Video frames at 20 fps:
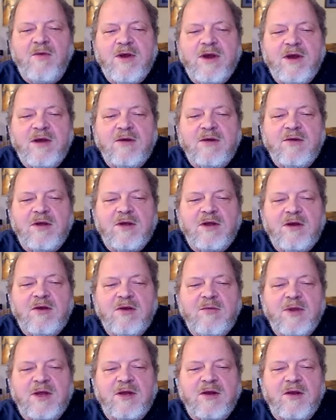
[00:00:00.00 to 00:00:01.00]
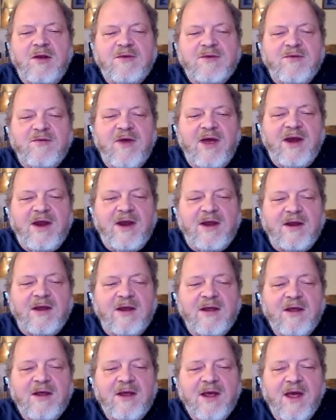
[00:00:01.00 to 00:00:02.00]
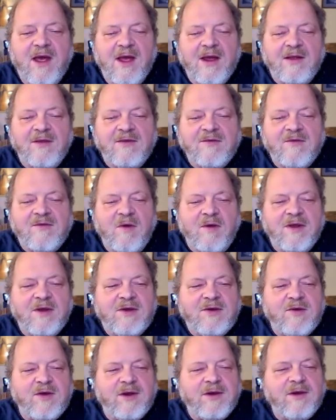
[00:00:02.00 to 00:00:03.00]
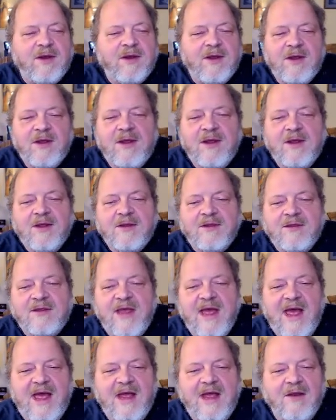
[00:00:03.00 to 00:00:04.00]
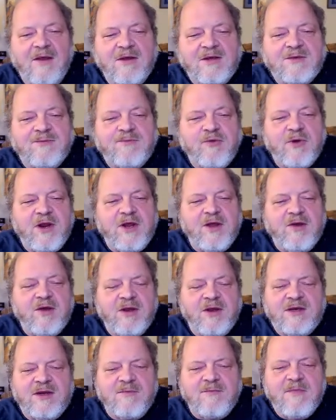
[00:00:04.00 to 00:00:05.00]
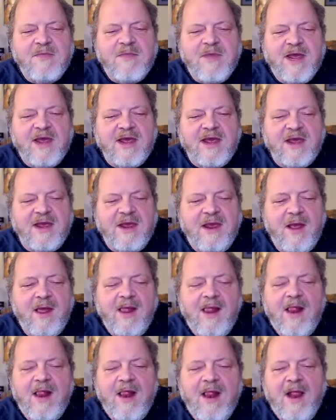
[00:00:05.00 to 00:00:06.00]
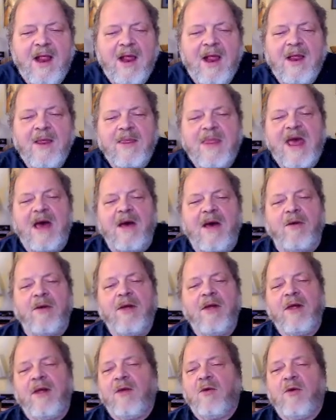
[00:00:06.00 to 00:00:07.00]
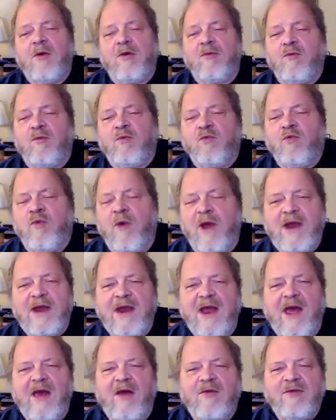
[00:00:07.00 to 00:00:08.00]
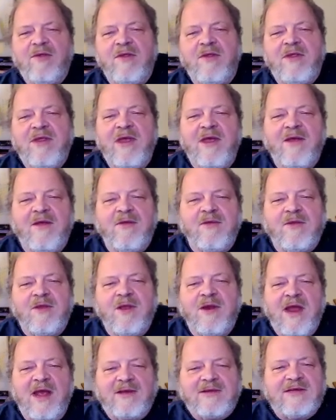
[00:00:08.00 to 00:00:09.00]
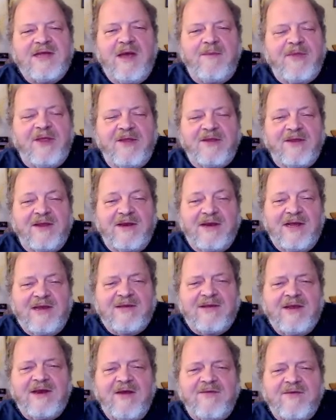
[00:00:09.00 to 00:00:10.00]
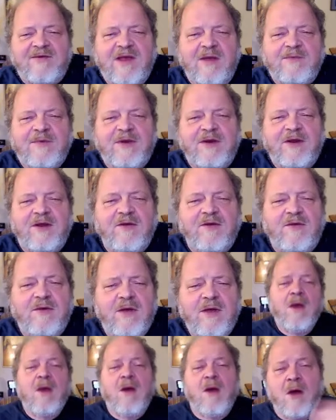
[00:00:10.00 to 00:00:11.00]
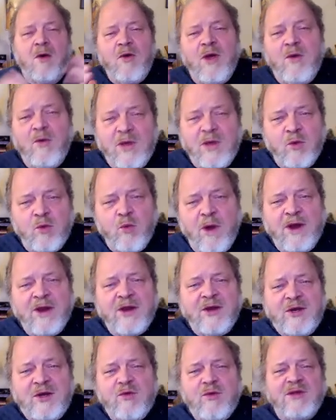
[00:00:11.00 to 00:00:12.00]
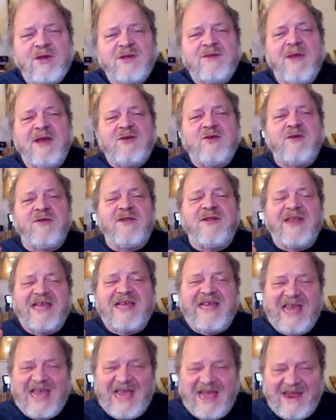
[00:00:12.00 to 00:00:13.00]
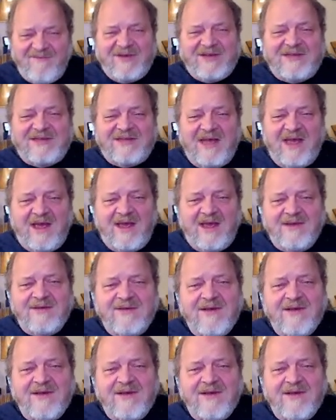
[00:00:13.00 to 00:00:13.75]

and look a little bit closer at it. I can scroll into it. That looks pretty good to me. Now, right now, the next step that's an easy enough step to do, all right, what you want to do is make sure that the canvas size